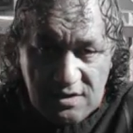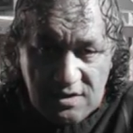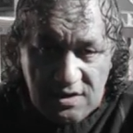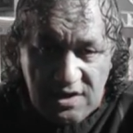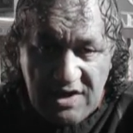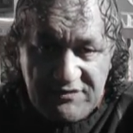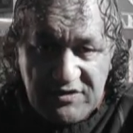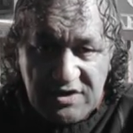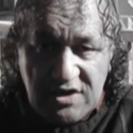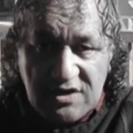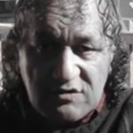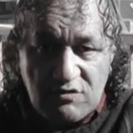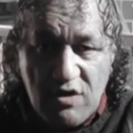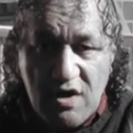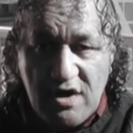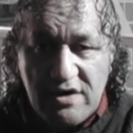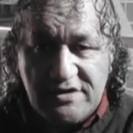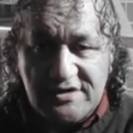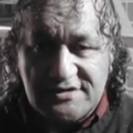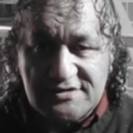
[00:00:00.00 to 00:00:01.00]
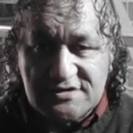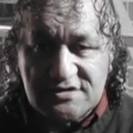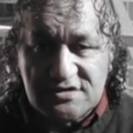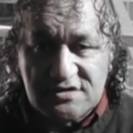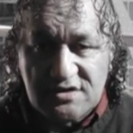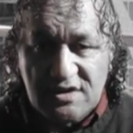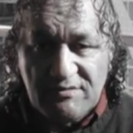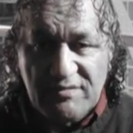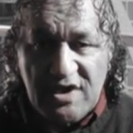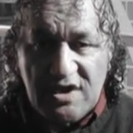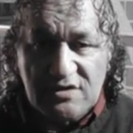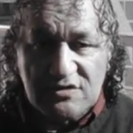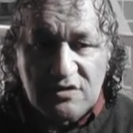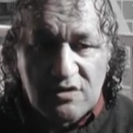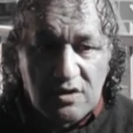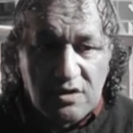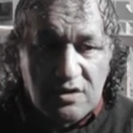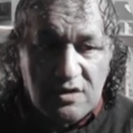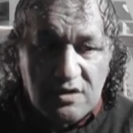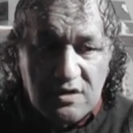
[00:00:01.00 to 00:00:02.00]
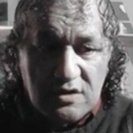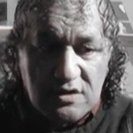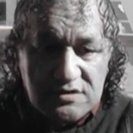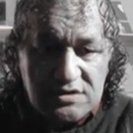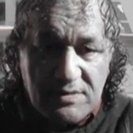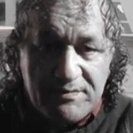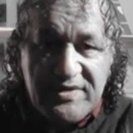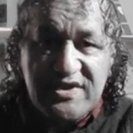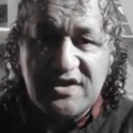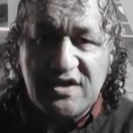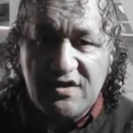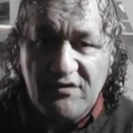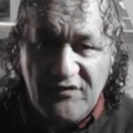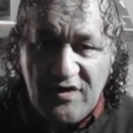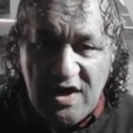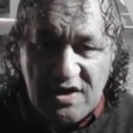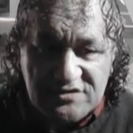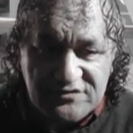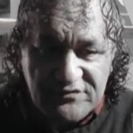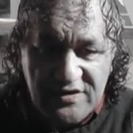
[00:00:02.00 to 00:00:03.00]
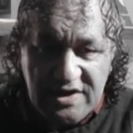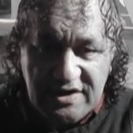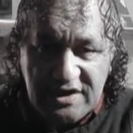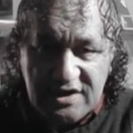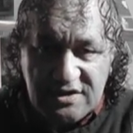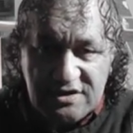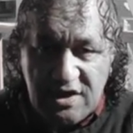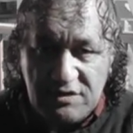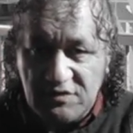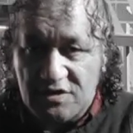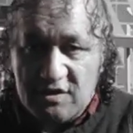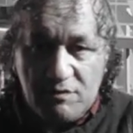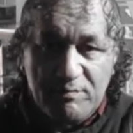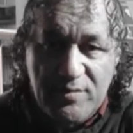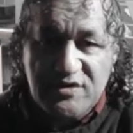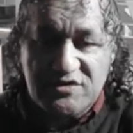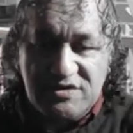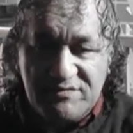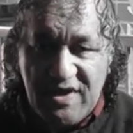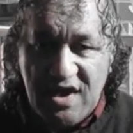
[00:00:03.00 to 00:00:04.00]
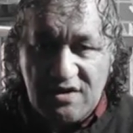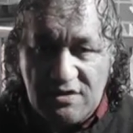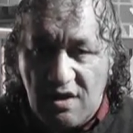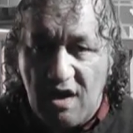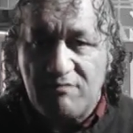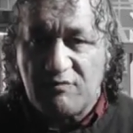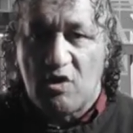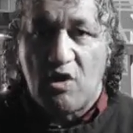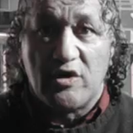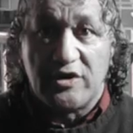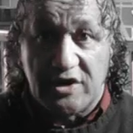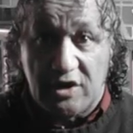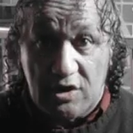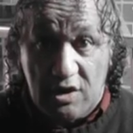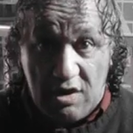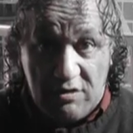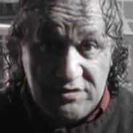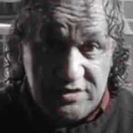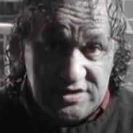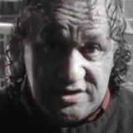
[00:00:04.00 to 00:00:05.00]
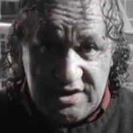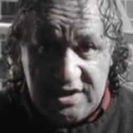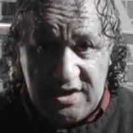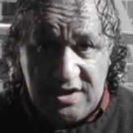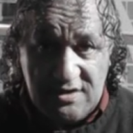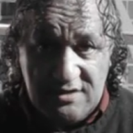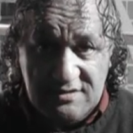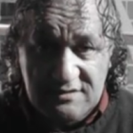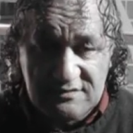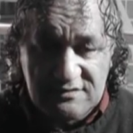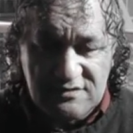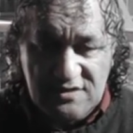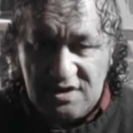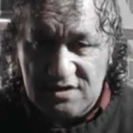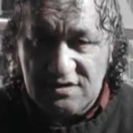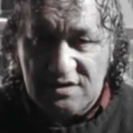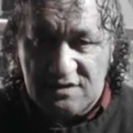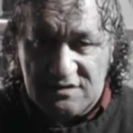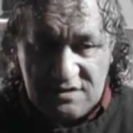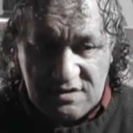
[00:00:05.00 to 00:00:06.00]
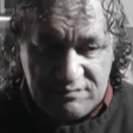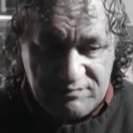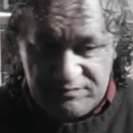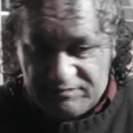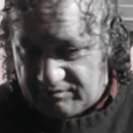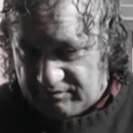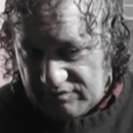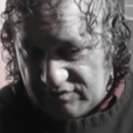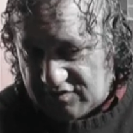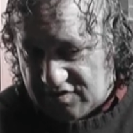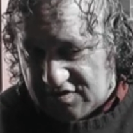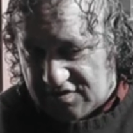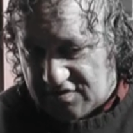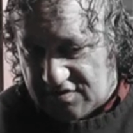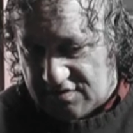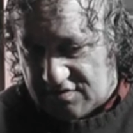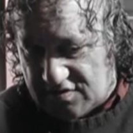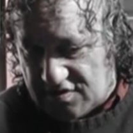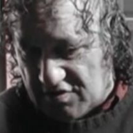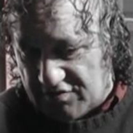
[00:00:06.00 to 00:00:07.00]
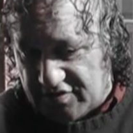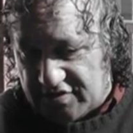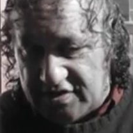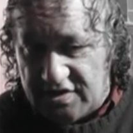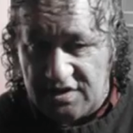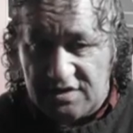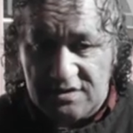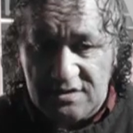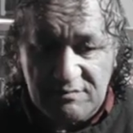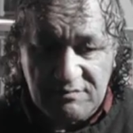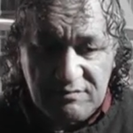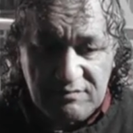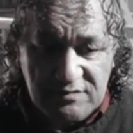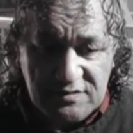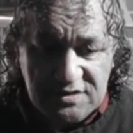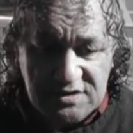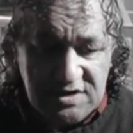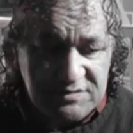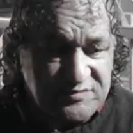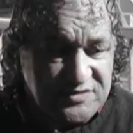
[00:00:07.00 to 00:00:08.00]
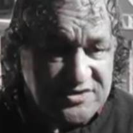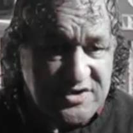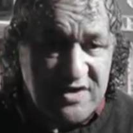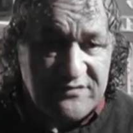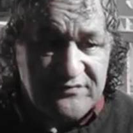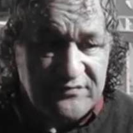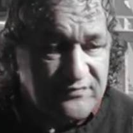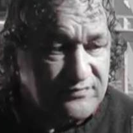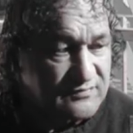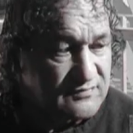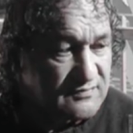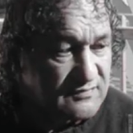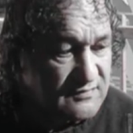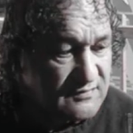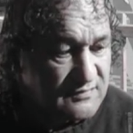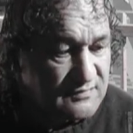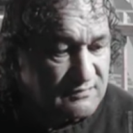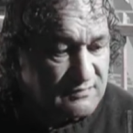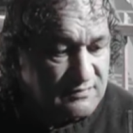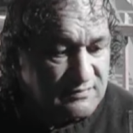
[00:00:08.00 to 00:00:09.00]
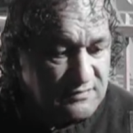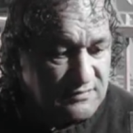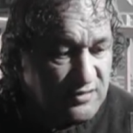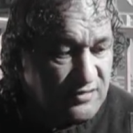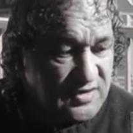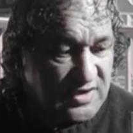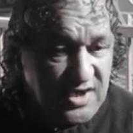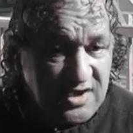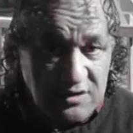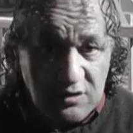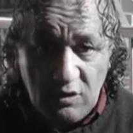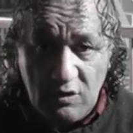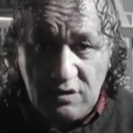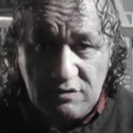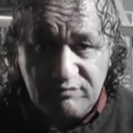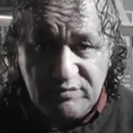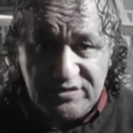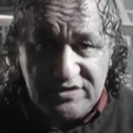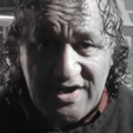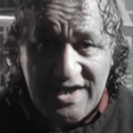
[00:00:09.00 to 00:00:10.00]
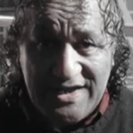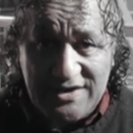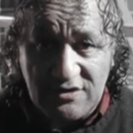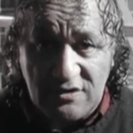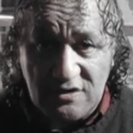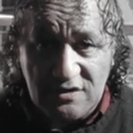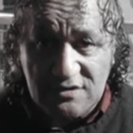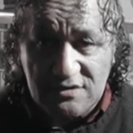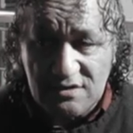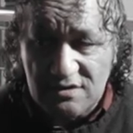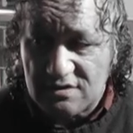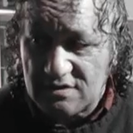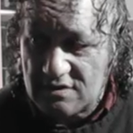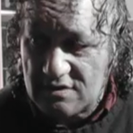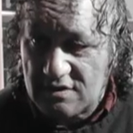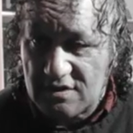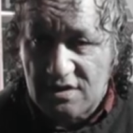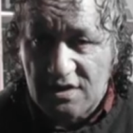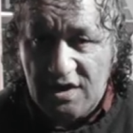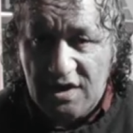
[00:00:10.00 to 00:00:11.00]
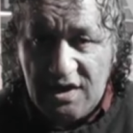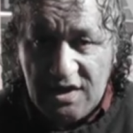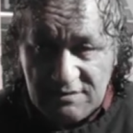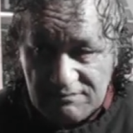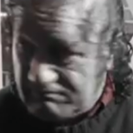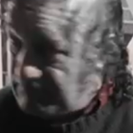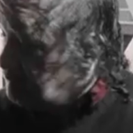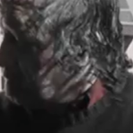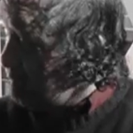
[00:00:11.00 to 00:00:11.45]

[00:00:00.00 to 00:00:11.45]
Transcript: having inquiries about the paedophiles running in there. I'm going to put them out and I'm going to go in there. Right? I'm going to go in there and get myself looking like a lord, put a hat on and